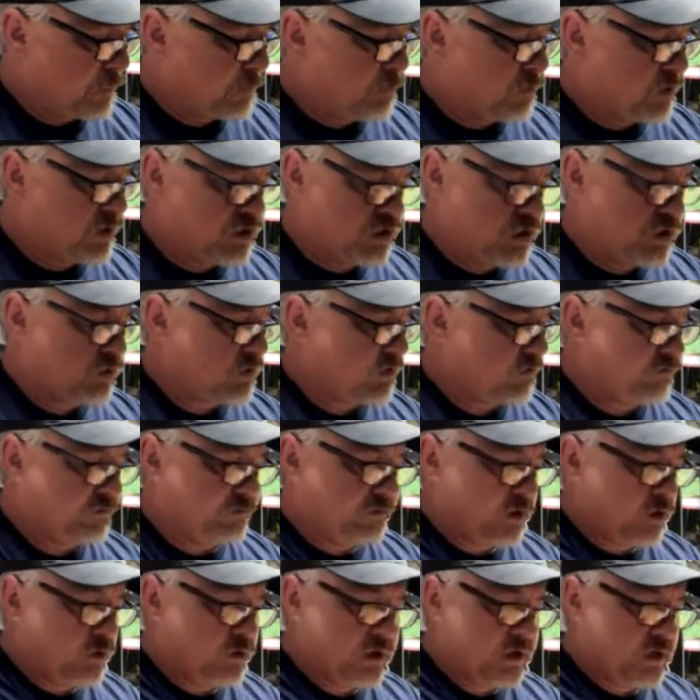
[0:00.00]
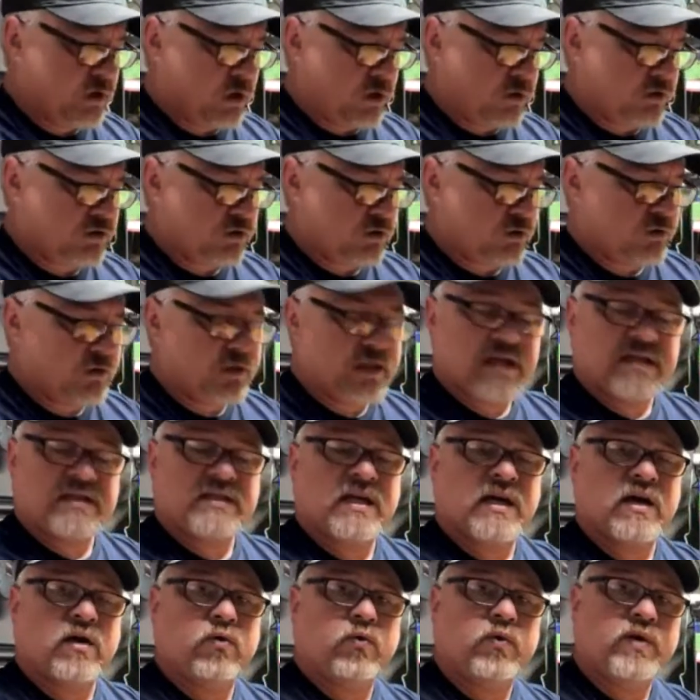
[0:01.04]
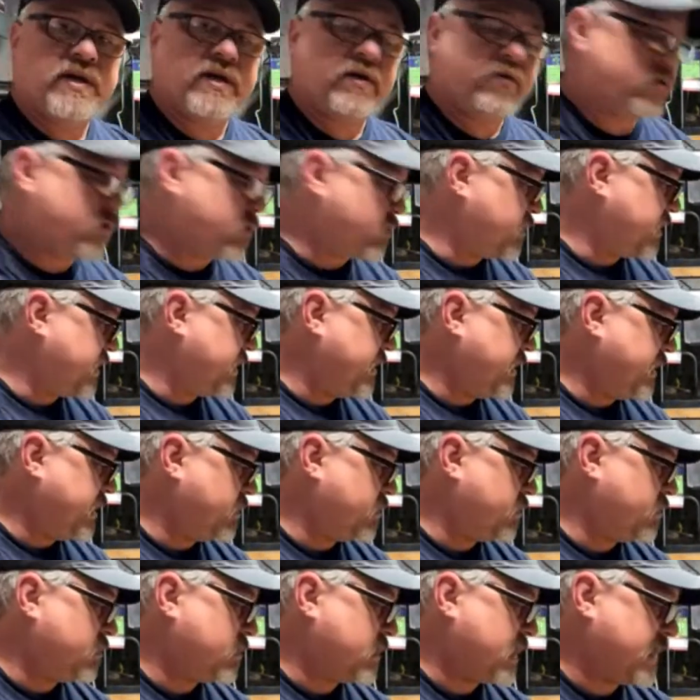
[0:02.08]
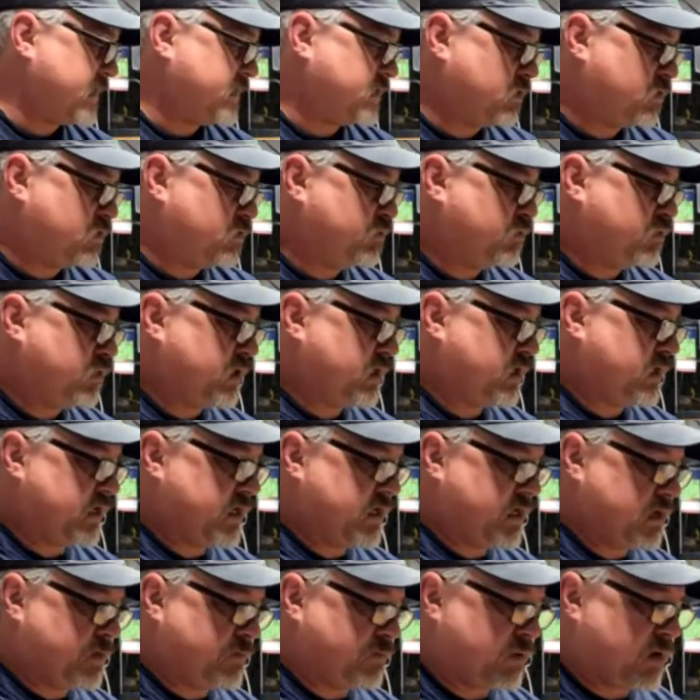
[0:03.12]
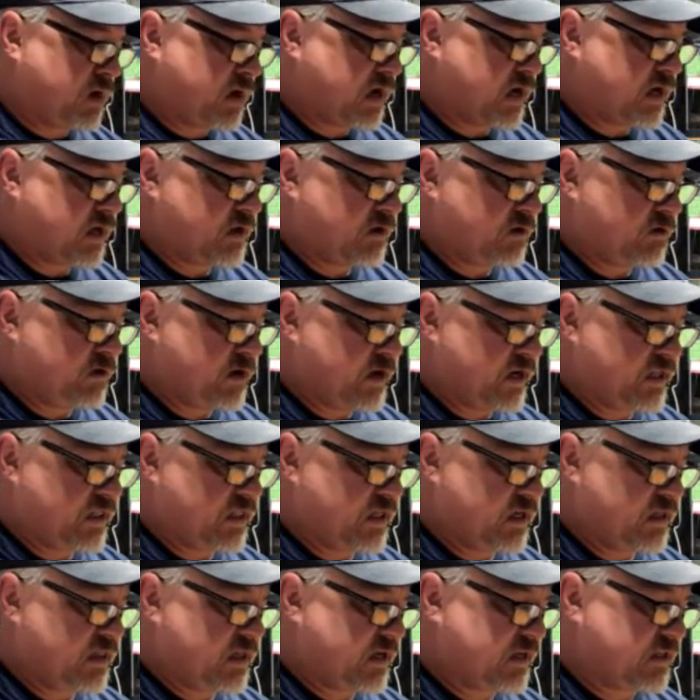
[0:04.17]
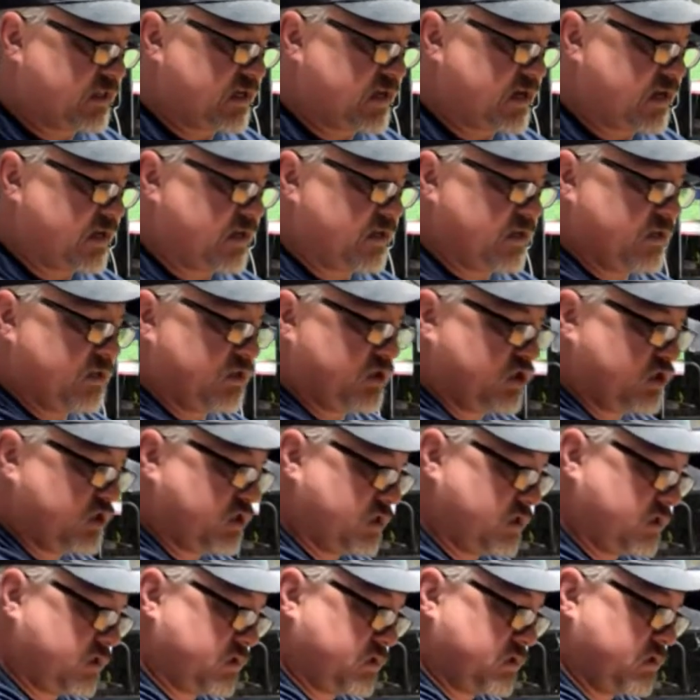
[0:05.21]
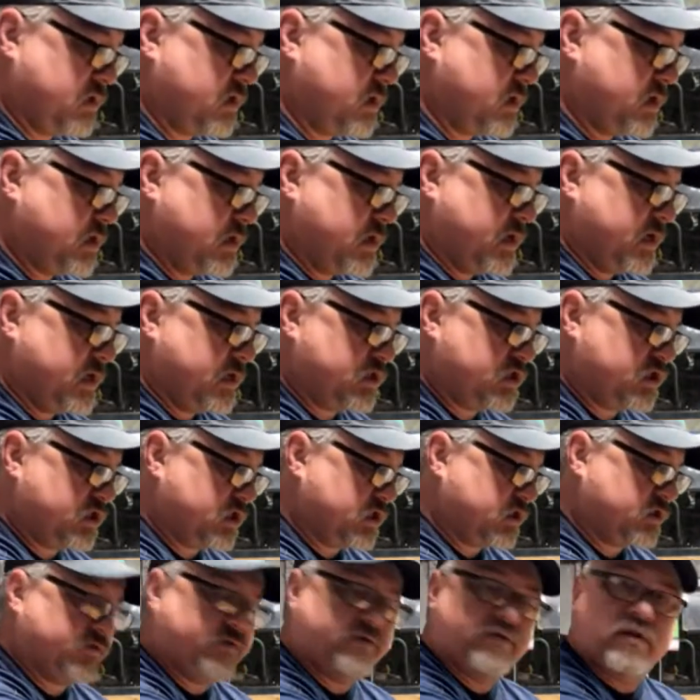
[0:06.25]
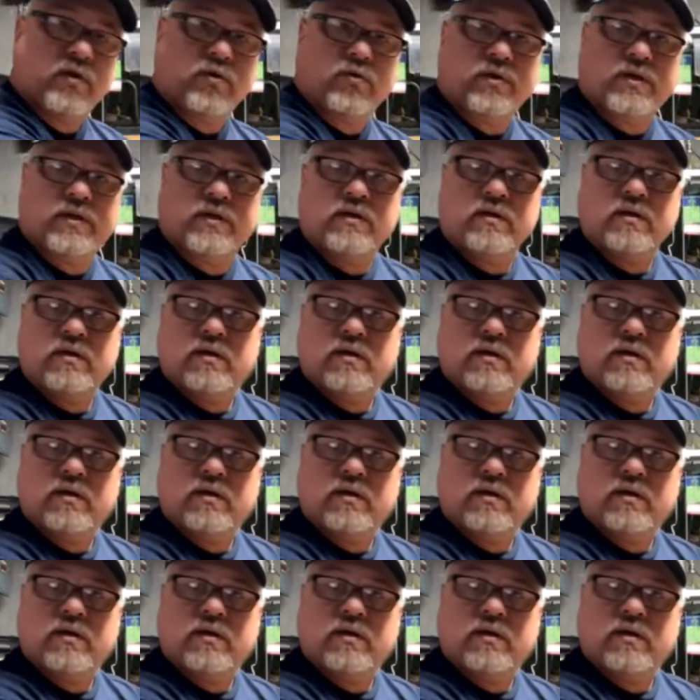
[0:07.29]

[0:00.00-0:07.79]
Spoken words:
But you could float it also, and that's how we grow it here. I don't put it in a pot or anything like that. It's just floated.